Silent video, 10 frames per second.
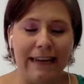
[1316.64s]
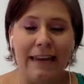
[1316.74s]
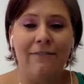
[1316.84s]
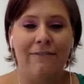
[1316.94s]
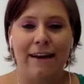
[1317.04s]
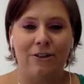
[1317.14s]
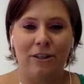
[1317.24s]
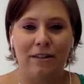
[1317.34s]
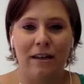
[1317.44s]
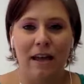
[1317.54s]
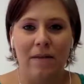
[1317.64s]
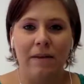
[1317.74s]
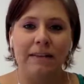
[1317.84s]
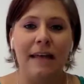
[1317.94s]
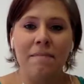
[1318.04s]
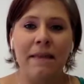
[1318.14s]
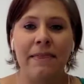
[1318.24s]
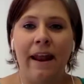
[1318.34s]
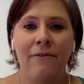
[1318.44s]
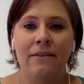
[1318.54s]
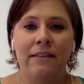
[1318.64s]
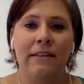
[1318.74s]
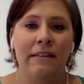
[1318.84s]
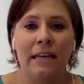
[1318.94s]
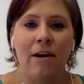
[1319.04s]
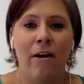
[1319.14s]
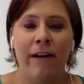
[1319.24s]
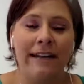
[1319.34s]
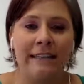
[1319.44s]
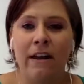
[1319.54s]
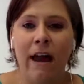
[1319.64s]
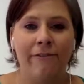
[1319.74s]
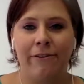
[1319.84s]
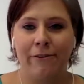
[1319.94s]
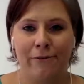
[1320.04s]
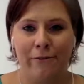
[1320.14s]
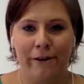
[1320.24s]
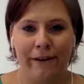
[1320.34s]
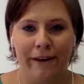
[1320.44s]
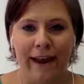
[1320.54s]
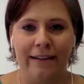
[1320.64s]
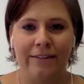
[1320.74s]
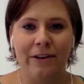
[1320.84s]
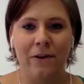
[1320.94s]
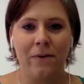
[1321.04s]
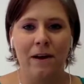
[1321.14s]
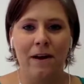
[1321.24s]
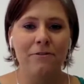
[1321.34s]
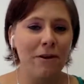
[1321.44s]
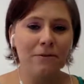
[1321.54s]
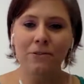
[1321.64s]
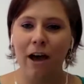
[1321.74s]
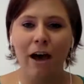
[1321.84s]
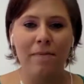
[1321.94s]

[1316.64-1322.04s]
infection, because that meant that I was in an ER and I didn't have to go to work. And so no job